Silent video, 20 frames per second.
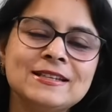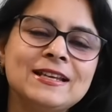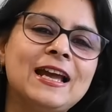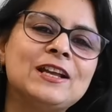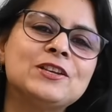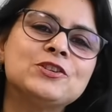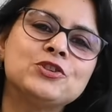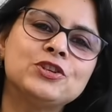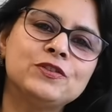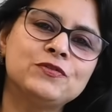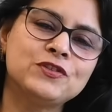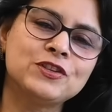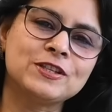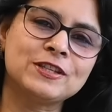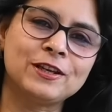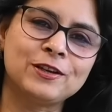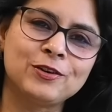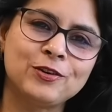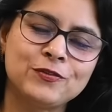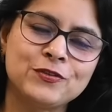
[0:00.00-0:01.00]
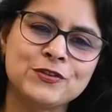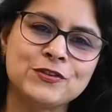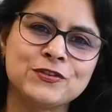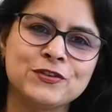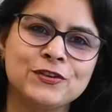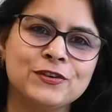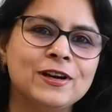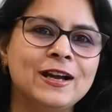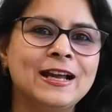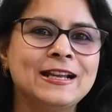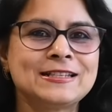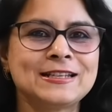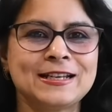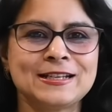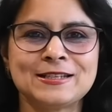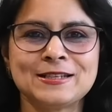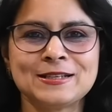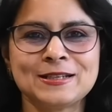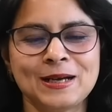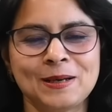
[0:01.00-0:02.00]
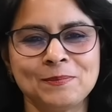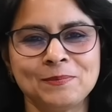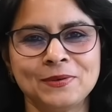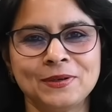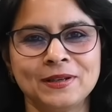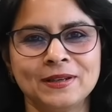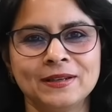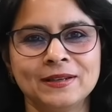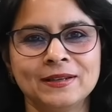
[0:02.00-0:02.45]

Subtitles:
and chief design officer at Titan Company.